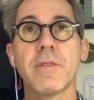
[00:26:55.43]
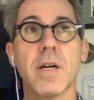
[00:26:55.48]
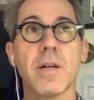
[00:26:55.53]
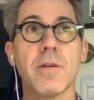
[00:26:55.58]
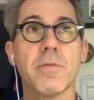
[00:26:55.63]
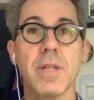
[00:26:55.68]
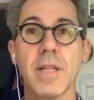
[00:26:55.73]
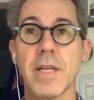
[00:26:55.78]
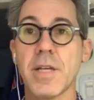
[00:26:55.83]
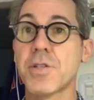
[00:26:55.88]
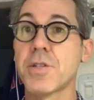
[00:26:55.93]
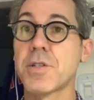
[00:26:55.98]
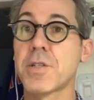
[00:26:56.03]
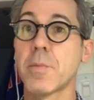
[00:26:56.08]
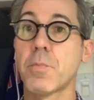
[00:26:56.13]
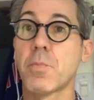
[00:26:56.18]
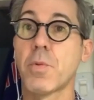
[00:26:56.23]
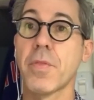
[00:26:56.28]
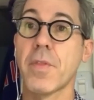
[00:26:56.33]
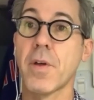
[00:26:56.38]
I've got a
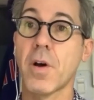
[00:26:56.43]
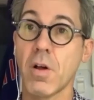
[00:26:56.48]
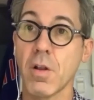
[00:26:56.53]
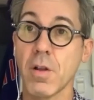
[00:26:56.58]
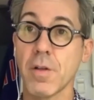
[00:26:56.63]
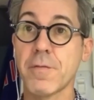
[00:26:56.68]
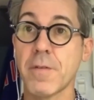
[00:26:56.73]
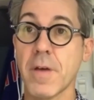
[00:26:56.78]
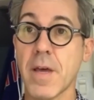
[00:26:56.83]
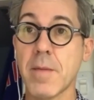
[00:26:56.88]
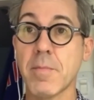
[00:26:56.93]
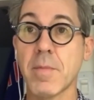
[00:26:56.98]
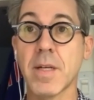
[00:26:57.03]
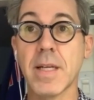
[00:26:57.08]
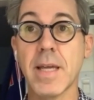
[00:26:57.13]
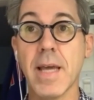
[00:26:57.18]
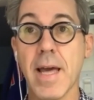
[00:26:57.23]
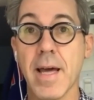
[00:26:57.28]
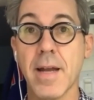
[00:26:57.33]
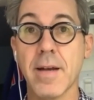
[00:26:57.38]
relationship with the Hall of
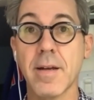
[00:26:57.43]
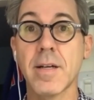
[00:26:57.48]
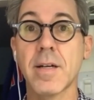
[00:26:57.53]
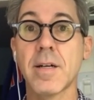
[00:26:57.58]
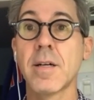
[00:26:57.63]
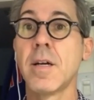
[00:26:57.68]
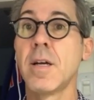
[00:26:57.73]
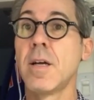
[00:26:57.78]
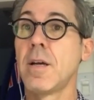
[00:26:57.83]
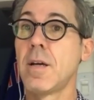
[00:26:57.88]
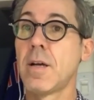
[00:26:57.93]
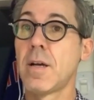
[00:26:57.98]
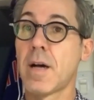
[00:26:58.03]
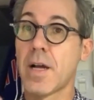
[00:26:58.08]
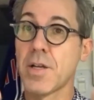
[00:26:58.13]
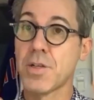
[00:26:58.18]
Fame in Canada.